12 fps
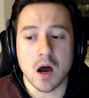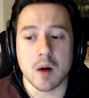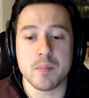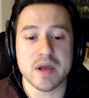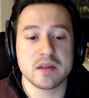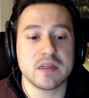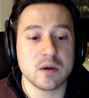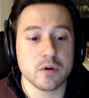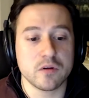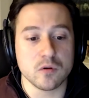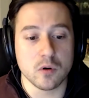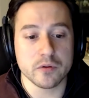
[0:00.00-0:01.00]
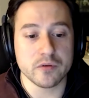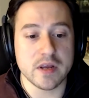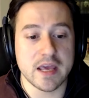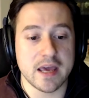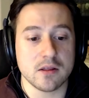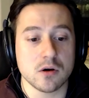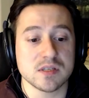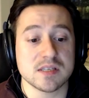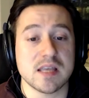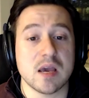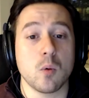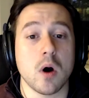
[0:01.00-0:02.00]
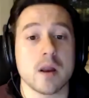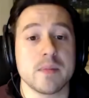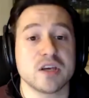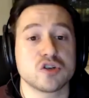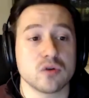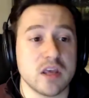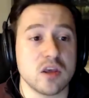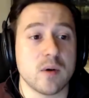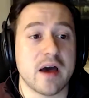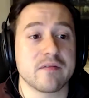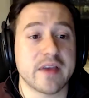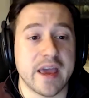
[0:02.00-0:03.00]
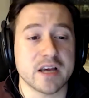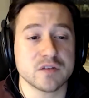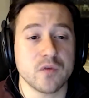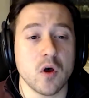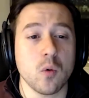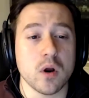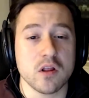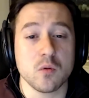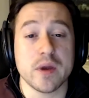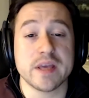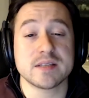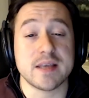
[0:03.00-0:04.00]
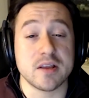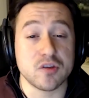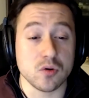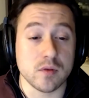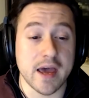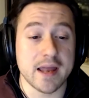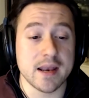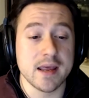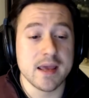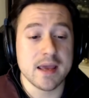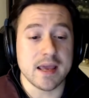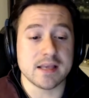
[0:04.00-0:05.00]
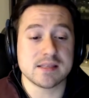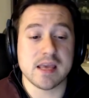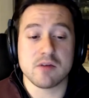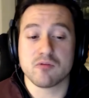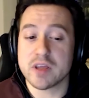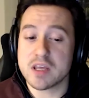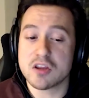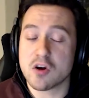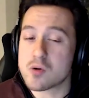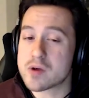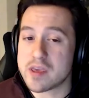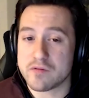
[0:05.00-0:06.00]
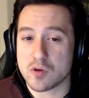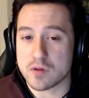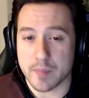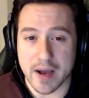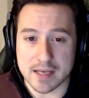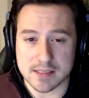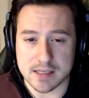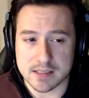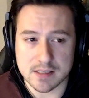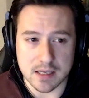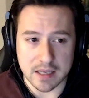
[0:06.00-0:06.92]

A big thing with 203K loans is they want to make sure that you have cash flow. One of the ways they do that is they really don't give you deposits.